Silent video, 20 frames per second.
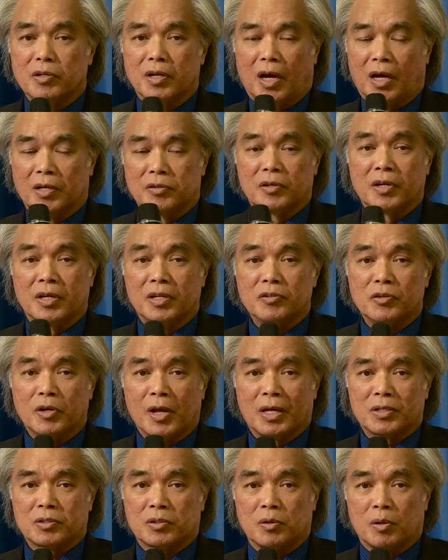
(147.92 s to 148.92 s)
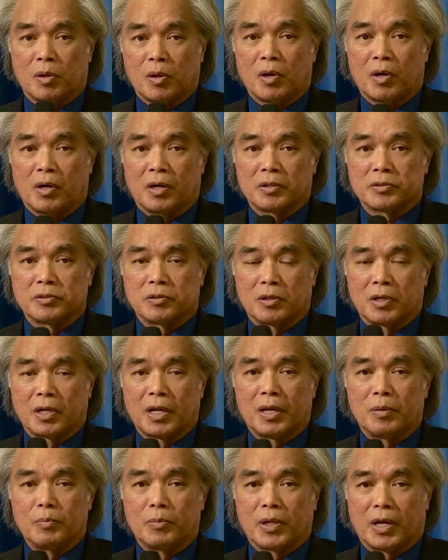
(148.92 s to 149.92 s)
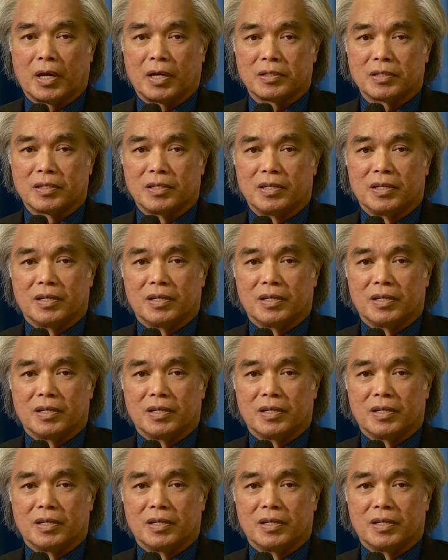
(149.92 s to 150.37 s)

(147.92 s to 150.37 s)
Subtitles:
under international law to claim that,